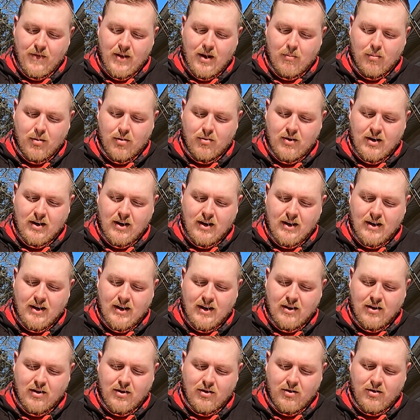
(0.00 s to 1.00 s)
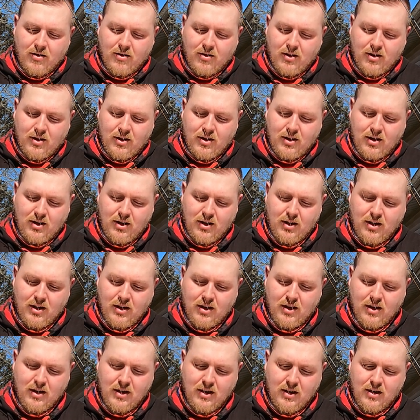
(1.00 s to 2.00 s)
I'm threading it onto the hook.
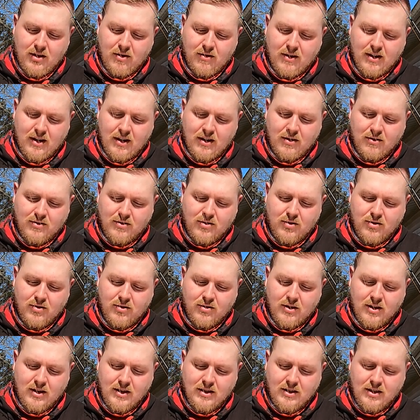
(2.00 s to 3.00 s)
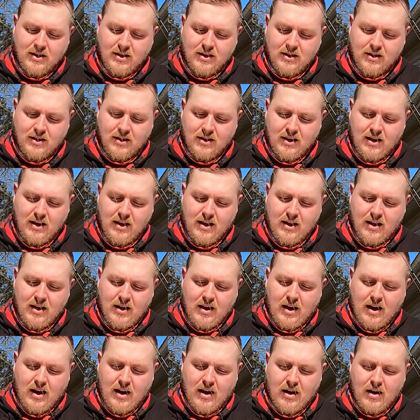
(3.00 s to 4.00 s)
You don't gotta go too crazy.
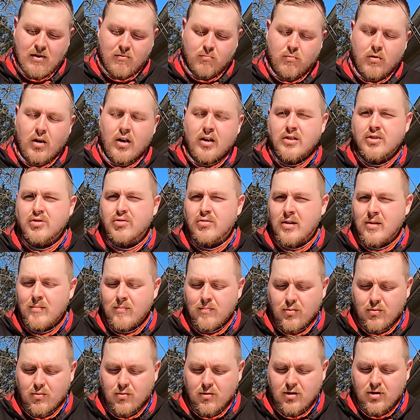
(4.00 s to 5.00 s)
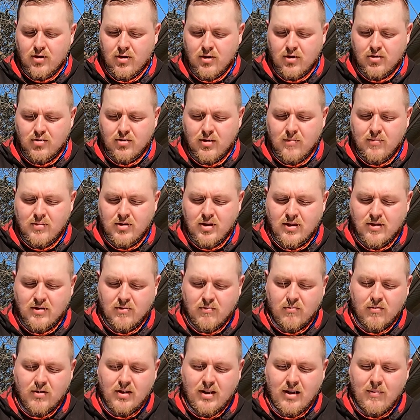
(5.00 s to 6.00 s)
Uh, raw shrimp or cooked shrimp
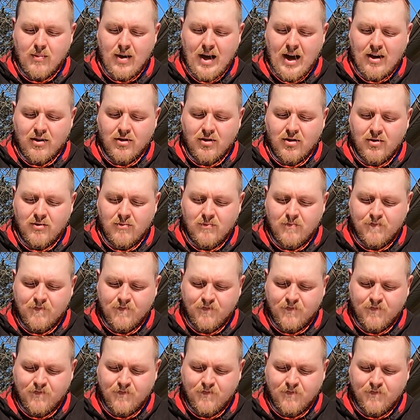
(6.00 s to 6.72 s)
doesn't really matter.